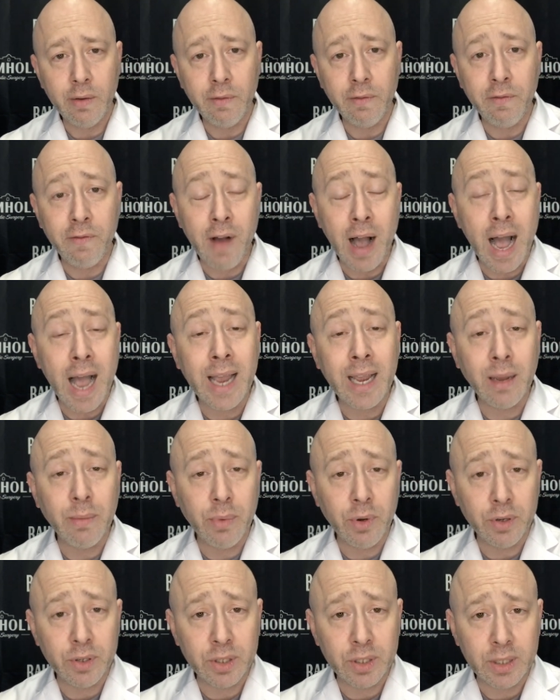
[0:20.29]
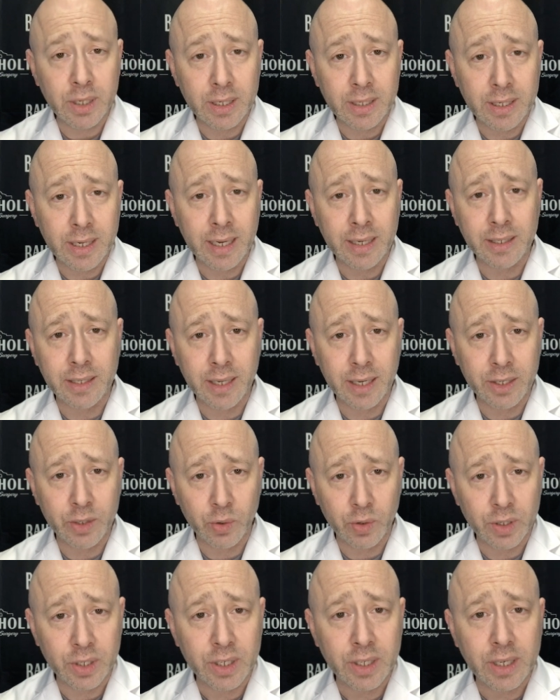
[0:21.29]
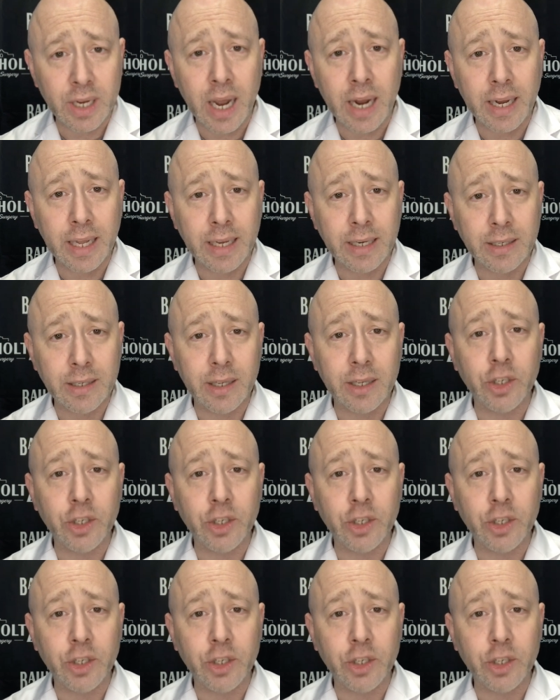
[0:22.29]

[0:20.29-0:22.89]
viable statistics or studies